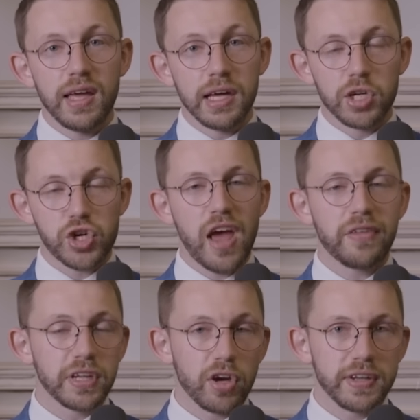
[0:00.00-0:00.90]
English
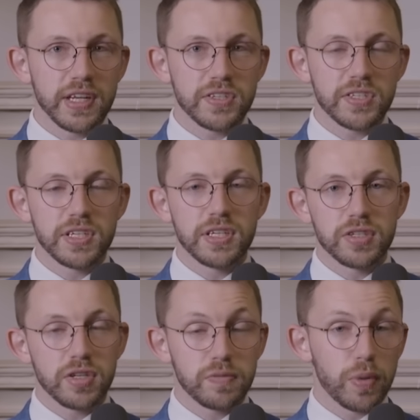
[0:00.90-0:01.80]
ethnic
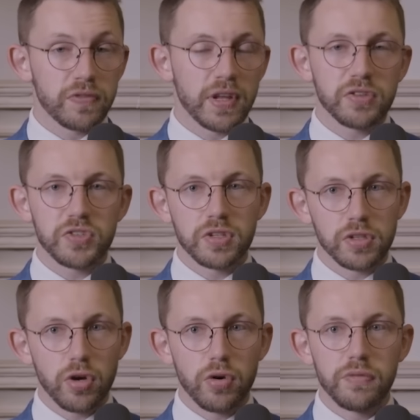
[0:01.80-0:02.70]
identity, as both Nelson
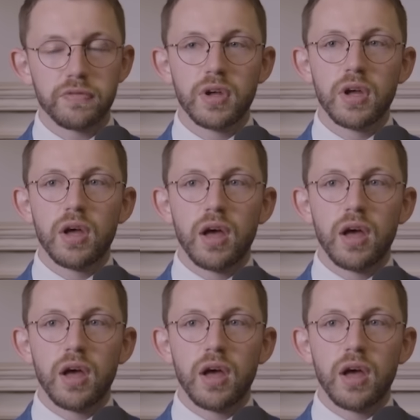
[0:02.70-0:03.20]
and Gove